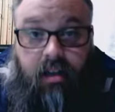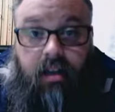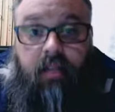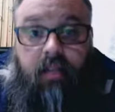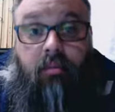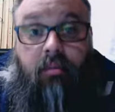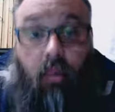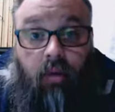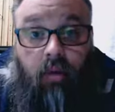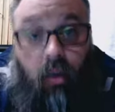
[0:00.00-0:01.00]
but more
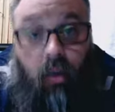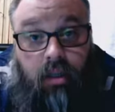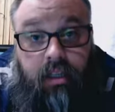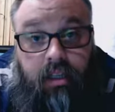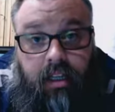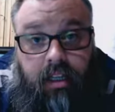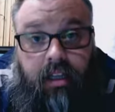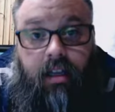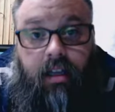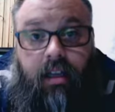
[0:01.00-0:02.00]
importantly,
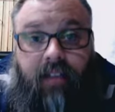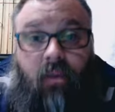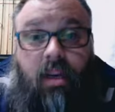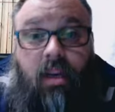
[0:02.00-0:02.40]
everyone